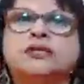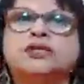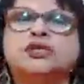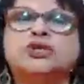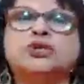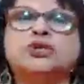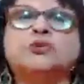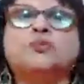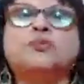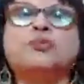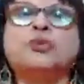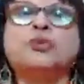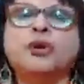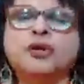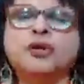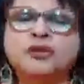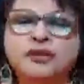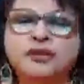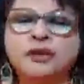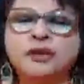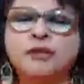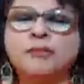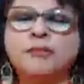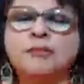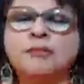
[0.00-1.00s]
to put
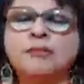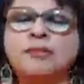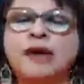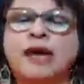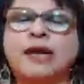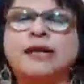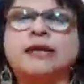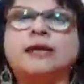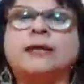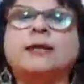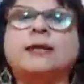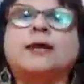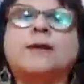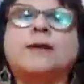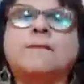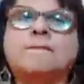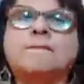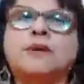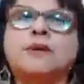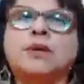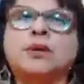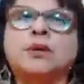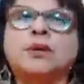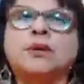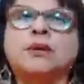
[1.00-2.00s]
them by
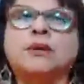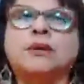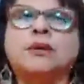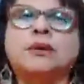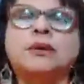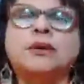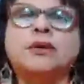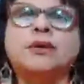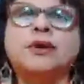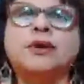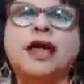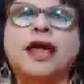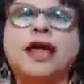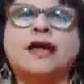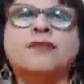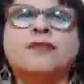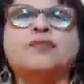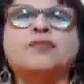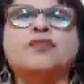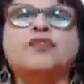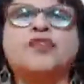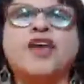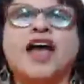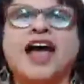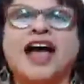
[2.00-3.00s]
number,
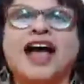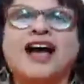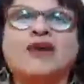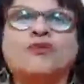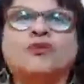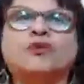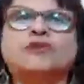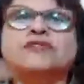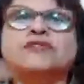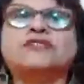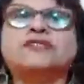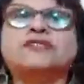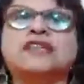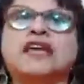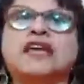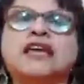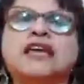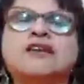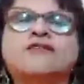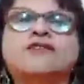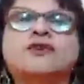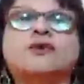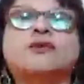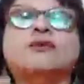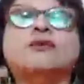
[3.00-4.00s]
and that will
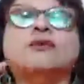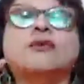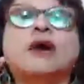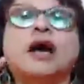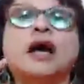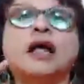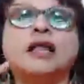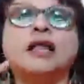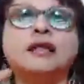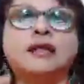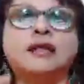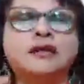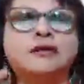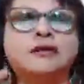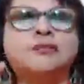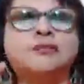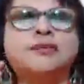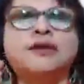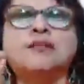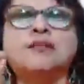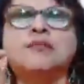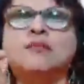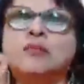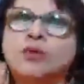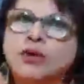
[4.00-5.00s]
save you a little
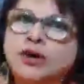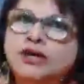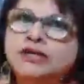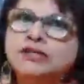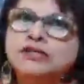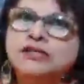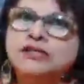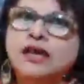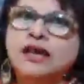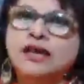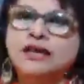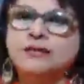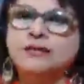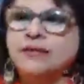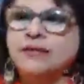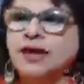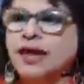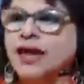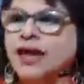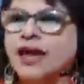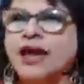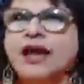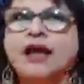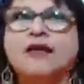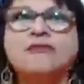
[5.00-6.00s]
bit more time.
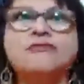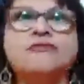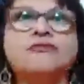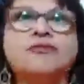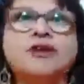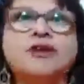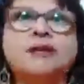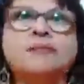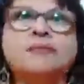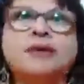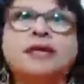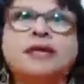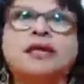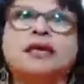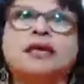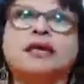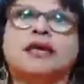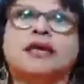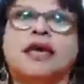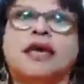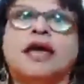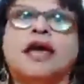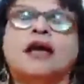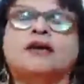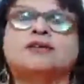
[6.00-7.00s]
Every minute
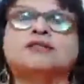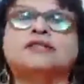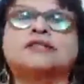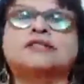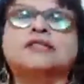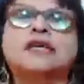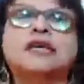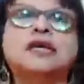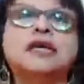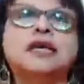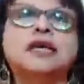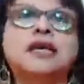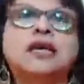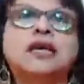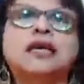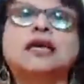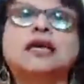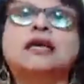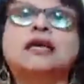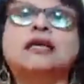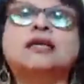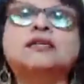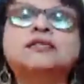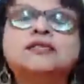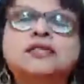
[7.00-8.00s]
counts
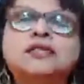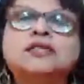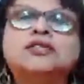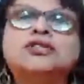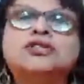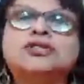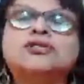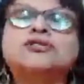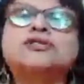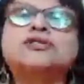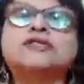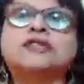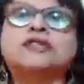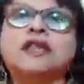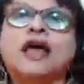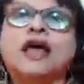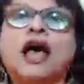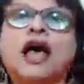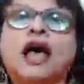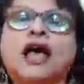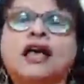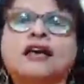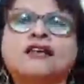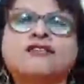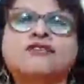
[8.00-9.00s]
in a teacher's
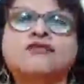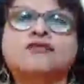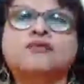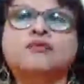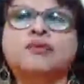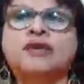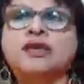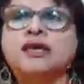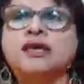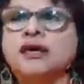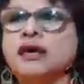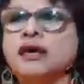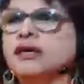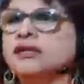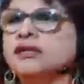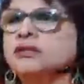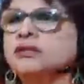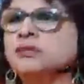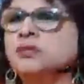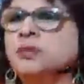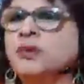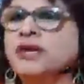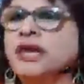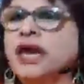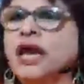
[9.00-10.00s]
life because
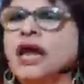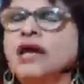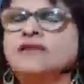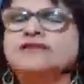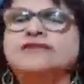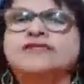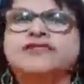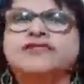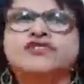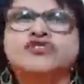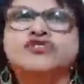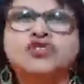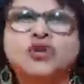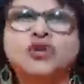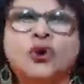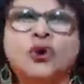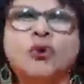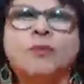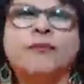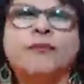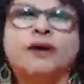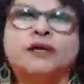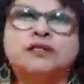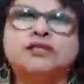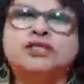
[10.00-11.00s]
we have so
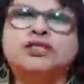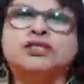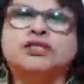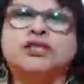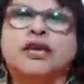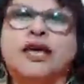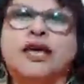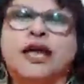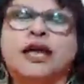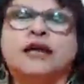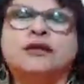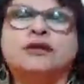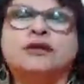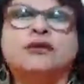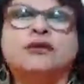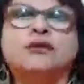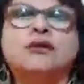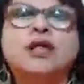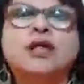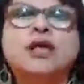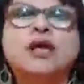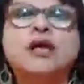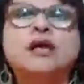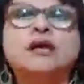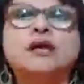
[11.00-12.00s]
much to handle.
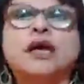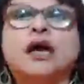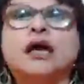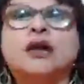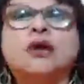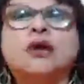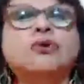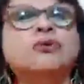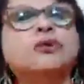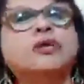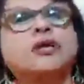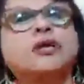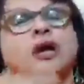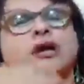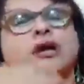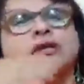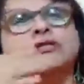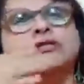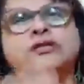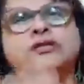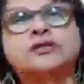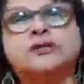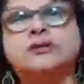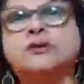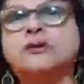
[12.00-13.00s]
Not only our
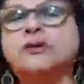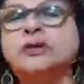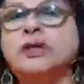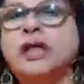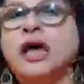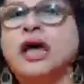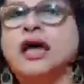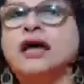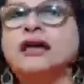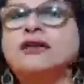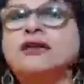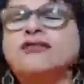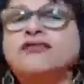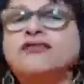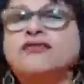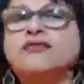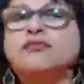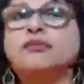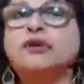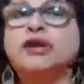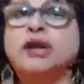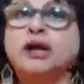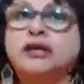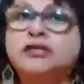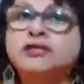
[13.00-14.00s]
school life,
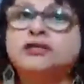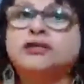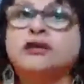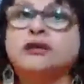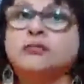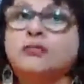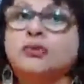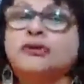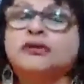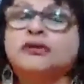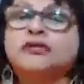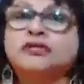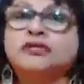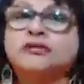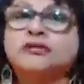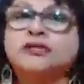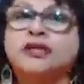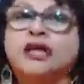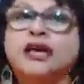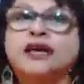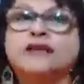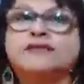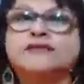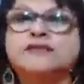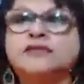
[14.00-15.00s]
but also our personal
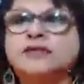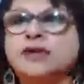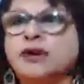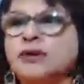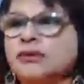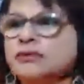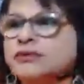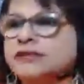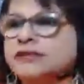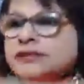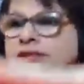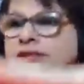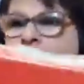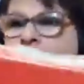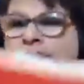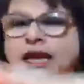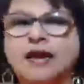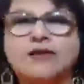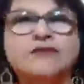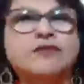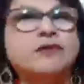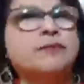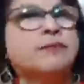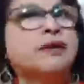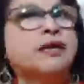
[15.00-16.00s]
life. So
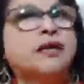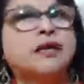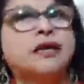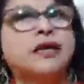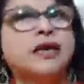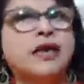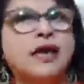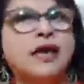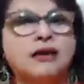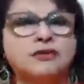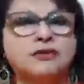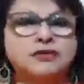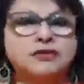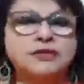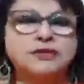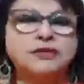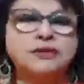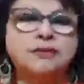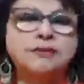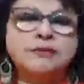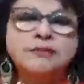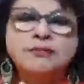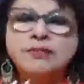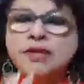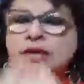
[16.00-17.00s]
every minute counts.
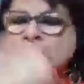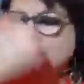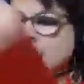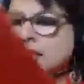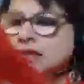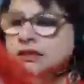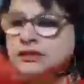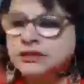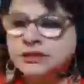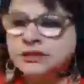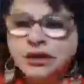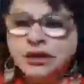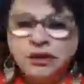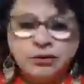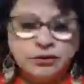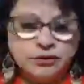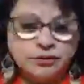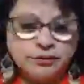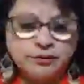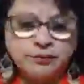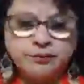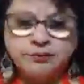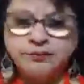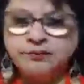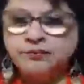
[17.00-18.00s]
So
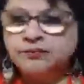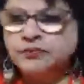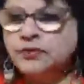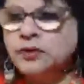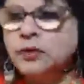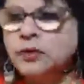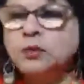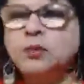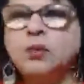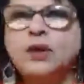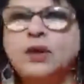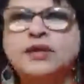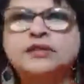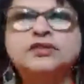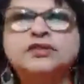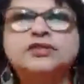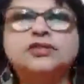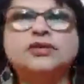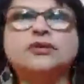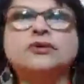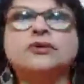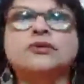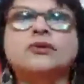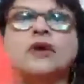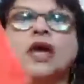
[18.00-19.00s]
once
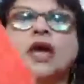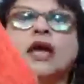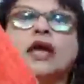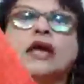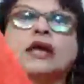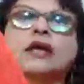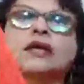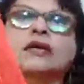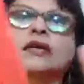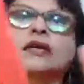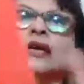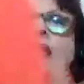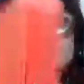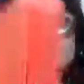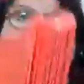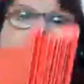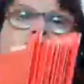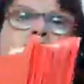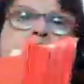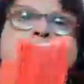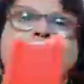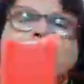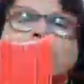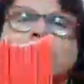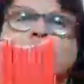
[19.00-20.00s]
you get your
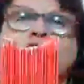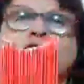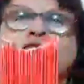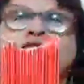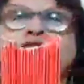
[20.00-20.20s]
colored